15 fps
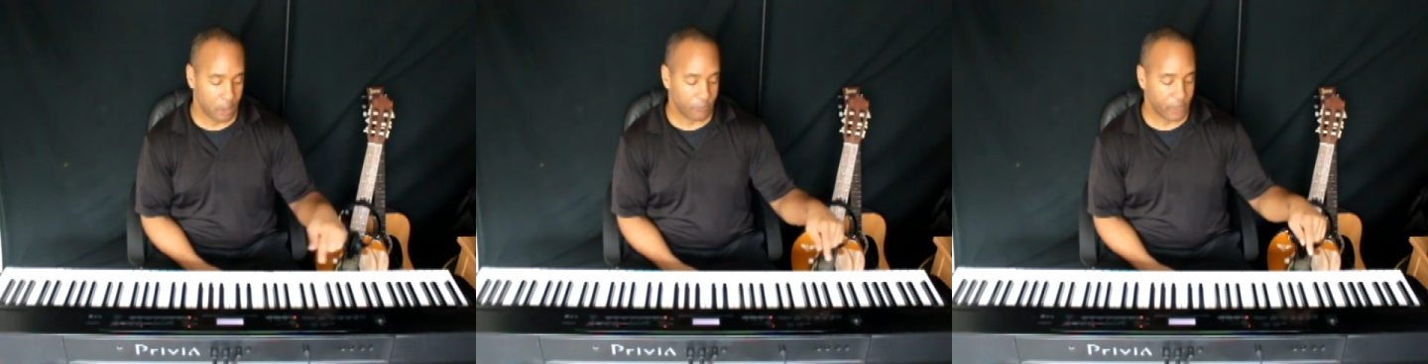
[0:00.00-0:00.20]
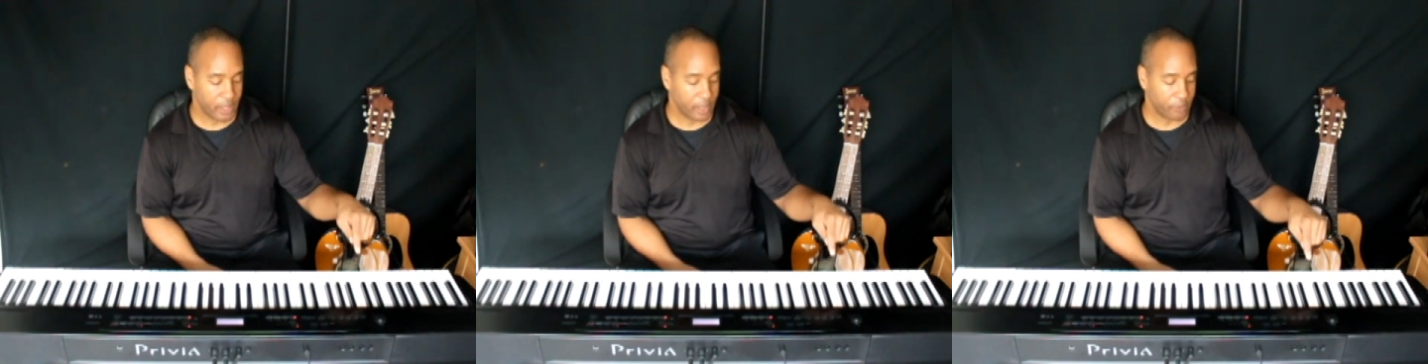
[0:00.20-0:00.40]

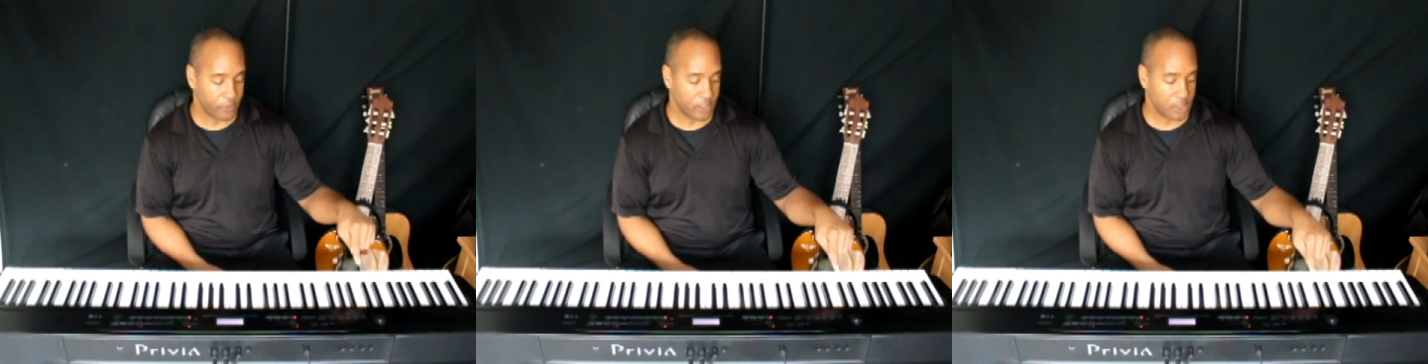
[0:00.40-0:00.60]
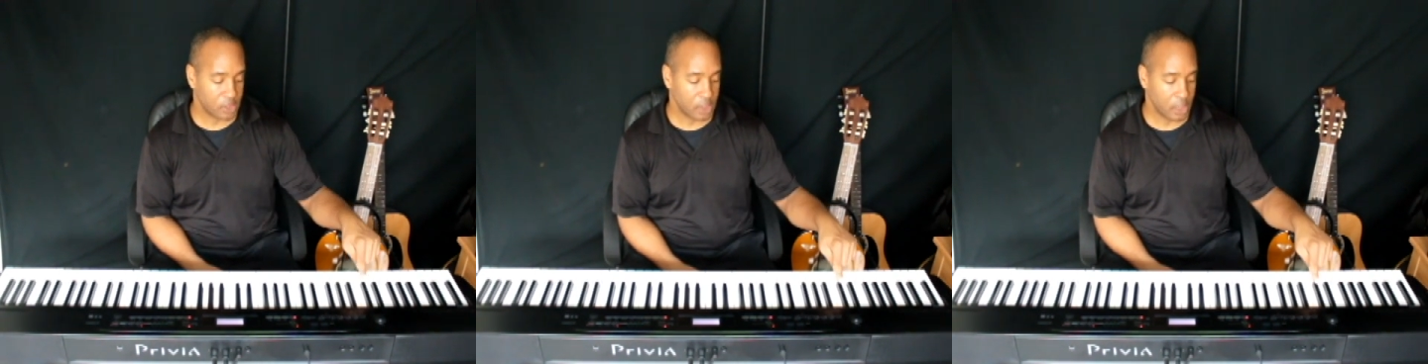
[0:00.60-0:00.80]
If I hit
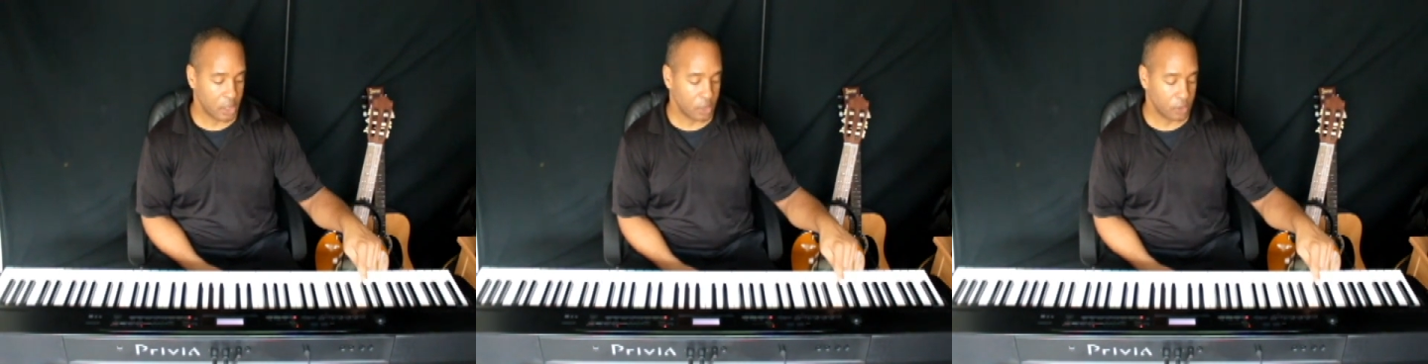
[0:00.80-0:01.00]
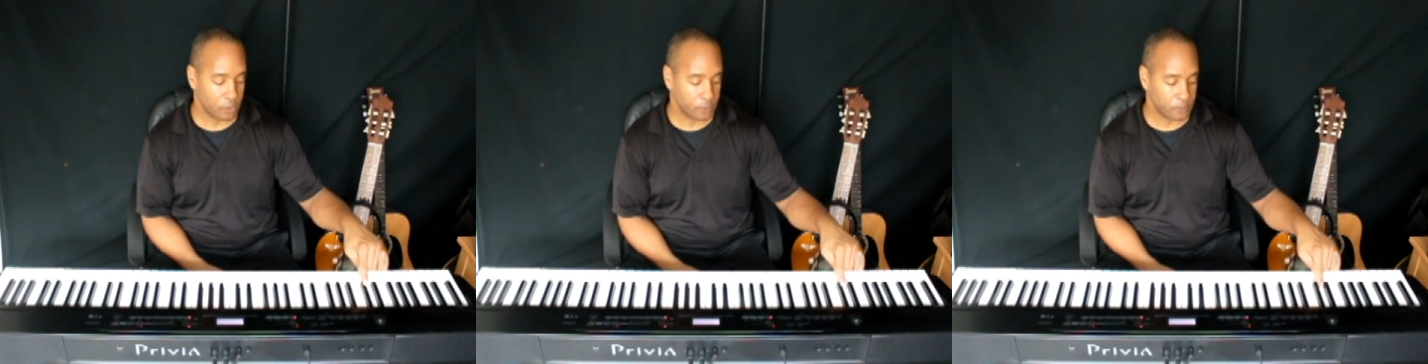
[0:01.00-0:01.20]
this
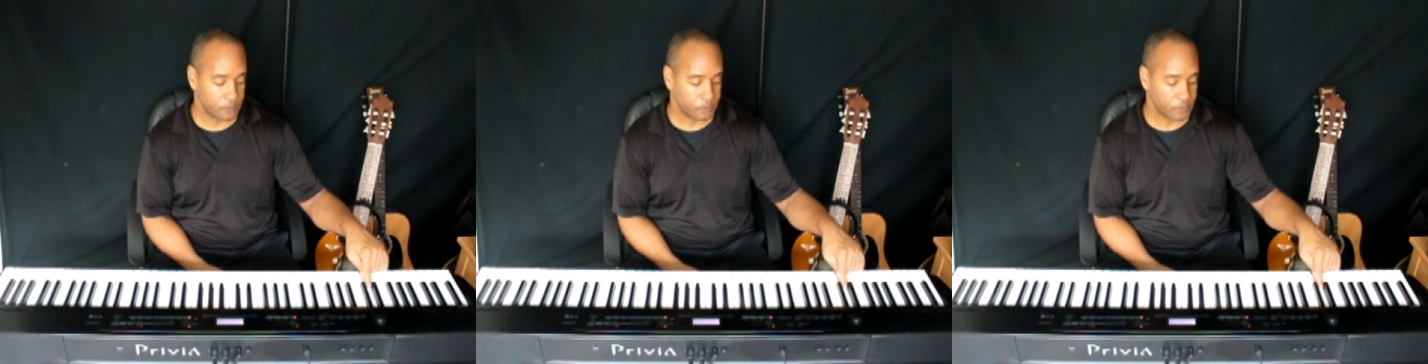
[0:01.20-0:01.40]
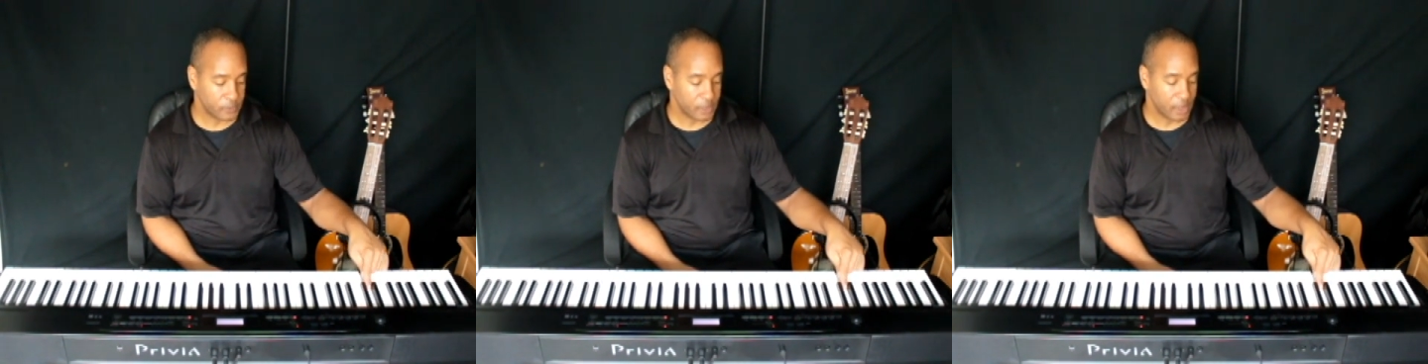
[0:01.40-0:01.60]
note,
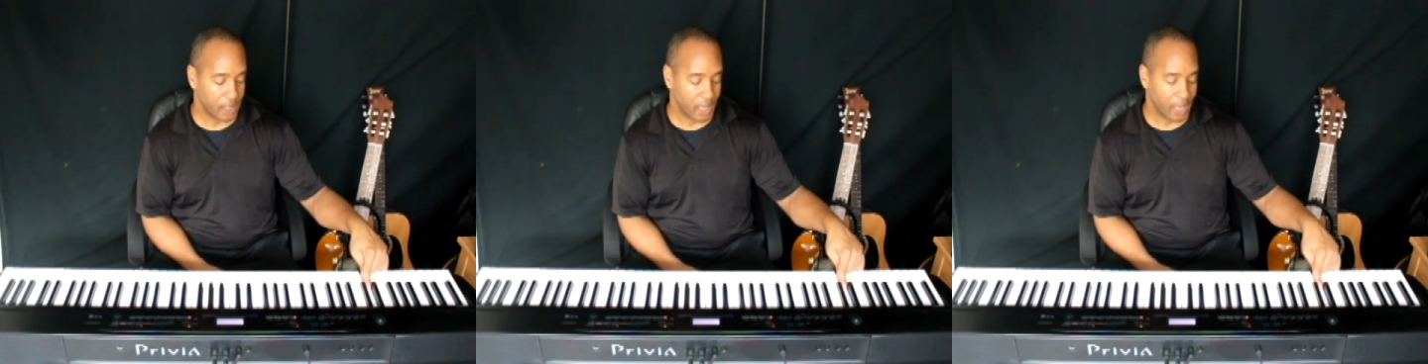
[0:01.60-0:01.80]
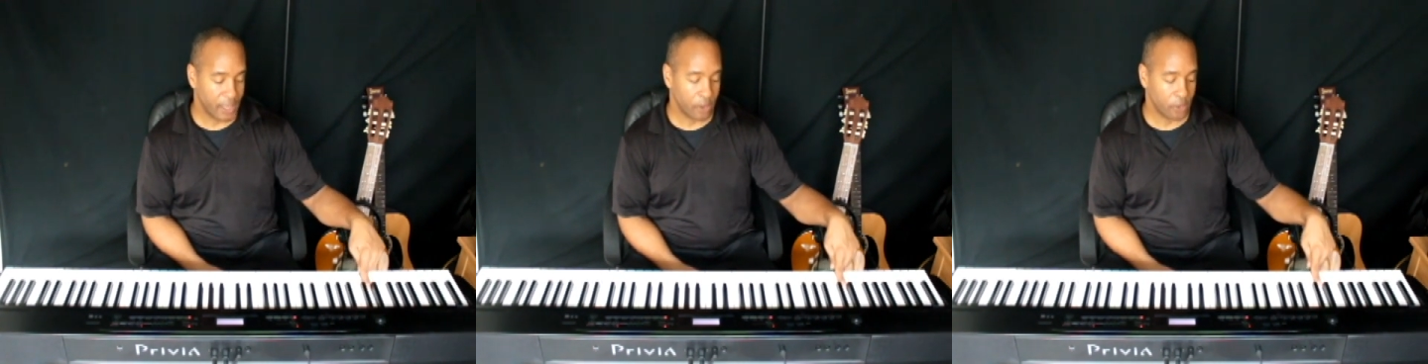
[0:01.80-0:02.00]

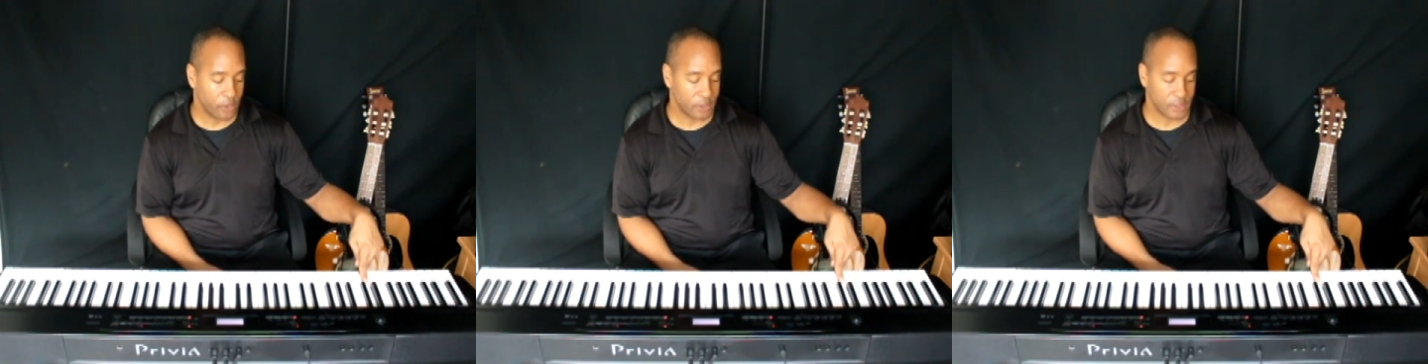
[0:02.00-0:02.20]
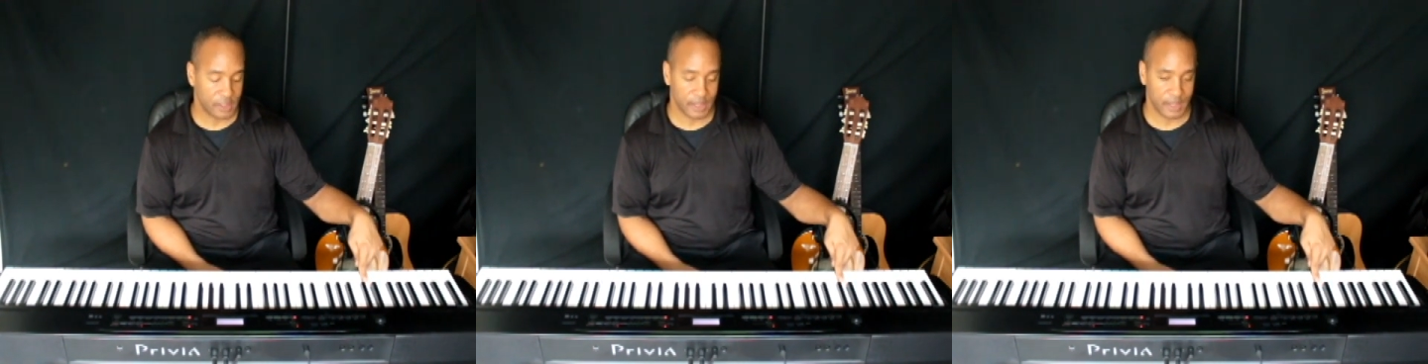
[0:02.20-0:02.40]
I know
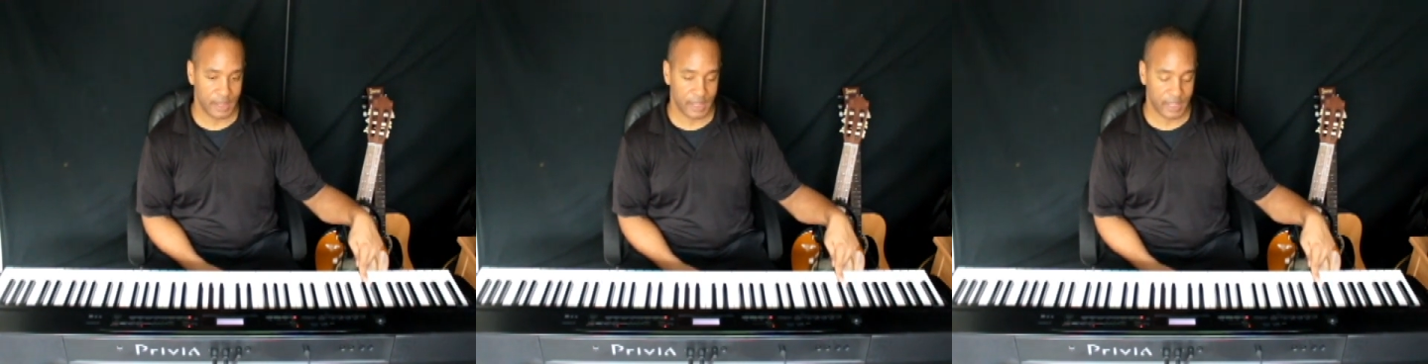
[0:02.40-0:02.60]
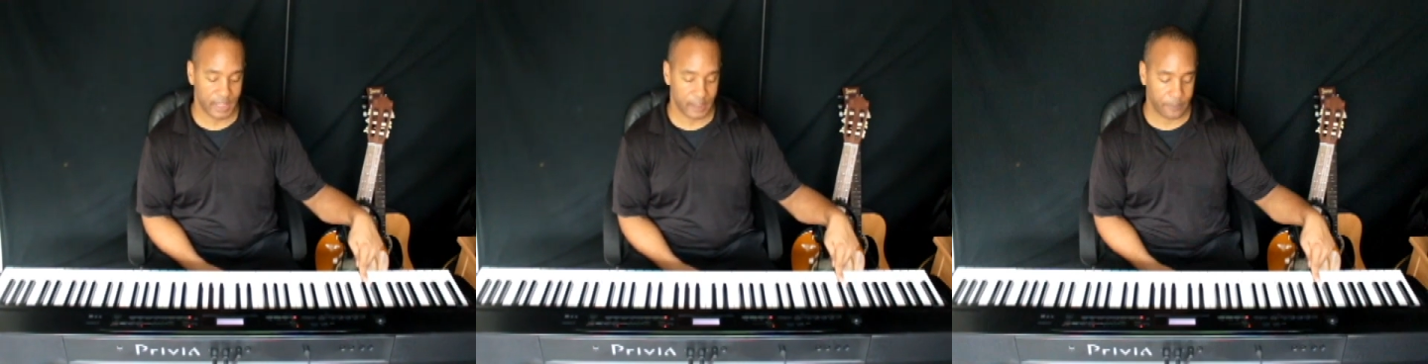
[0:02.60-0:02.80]
this is a
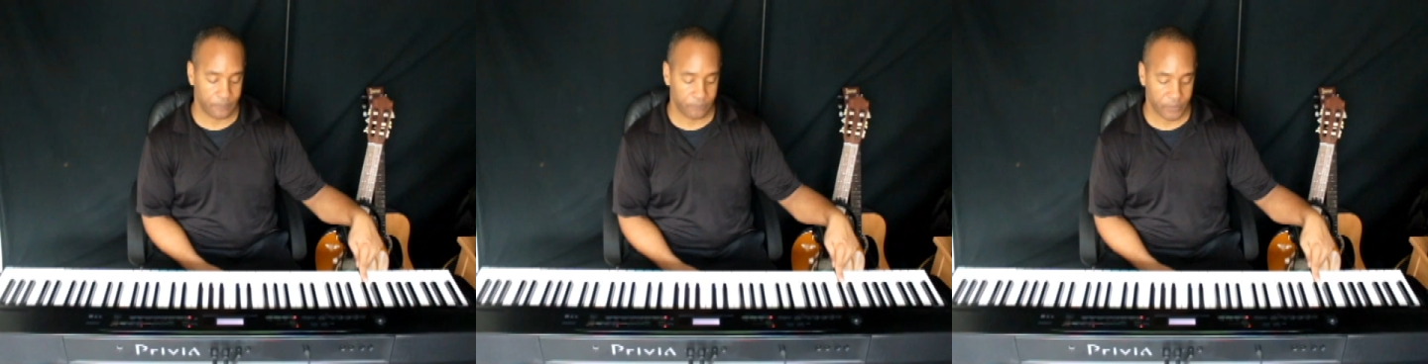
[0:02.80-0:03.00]
D.